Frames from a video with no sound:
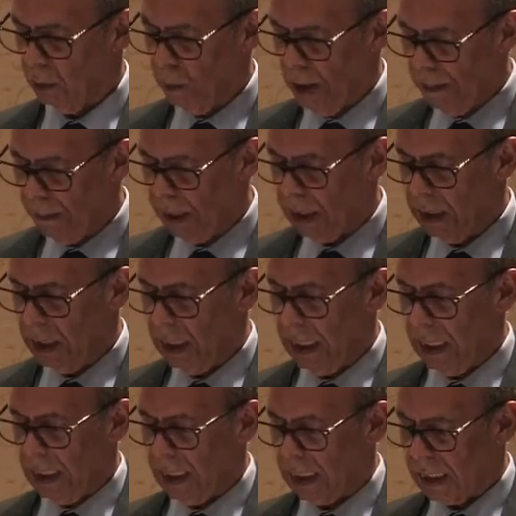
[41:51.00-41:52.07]
women
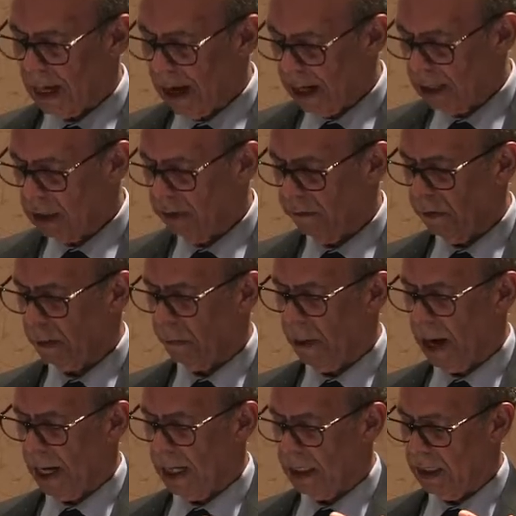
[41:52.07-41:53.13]
scientific
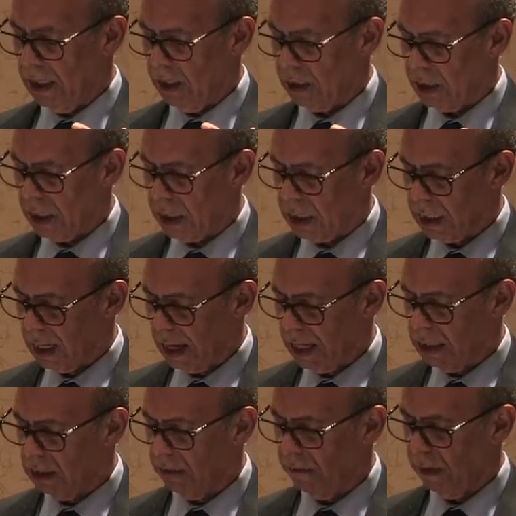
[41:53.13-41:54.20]
pioneers and
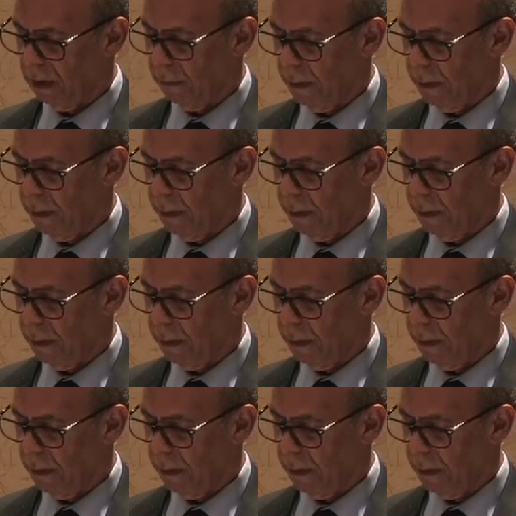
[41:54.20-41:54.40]
scientific